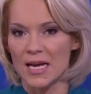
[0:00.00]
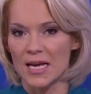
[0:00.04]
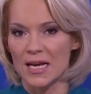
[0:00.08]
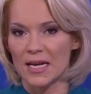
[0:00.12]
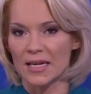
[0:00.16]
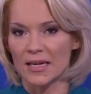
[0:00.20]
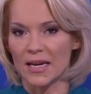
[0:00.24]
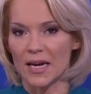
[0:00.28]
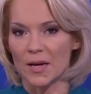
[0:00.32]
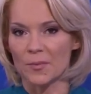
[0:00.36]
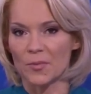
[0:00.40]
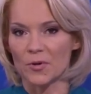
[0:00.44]

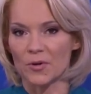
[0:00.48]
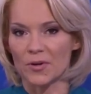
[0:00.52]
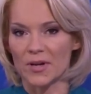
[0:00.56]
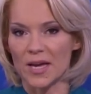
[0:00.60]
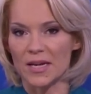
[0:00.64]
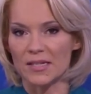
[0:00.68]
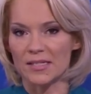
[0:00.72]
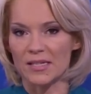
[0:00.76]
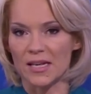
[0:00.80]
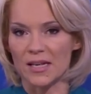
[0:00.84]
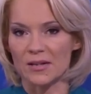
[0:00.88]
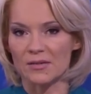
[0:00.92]
Gabriel
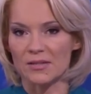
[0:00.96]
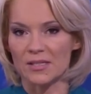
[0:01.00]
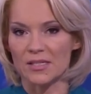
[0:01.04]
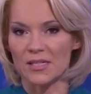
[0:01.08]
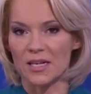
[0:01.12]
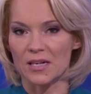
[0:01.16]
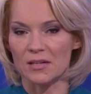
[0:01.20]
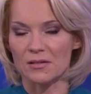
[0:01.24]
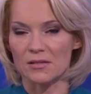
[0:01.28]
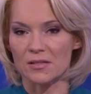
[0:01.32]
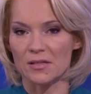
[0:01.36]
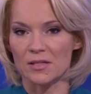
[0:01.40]
Gatehouse
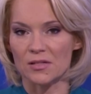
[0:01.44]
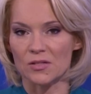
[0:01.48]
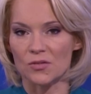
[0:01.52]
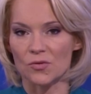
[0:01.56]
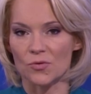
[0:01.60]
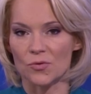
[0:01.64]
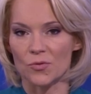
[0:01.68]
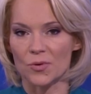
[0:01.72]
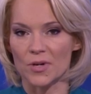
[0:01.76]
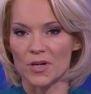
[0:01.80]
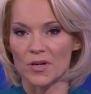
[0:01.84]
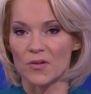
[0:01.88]
tells the
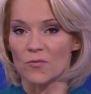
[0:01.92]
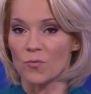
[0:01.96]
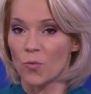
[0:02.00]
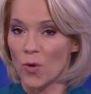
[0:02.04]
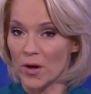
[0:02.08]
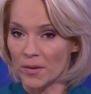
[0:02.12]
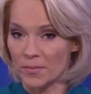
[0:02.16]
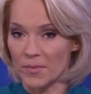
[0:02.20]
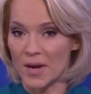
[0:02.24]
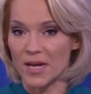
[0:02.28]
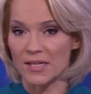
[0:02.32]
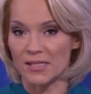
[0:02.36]
story of one
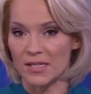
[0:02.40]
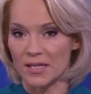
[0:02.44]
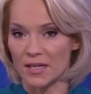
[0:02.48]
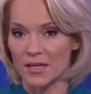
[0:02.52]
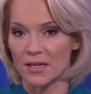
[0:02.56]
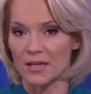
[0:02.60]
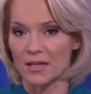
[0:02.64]
massacre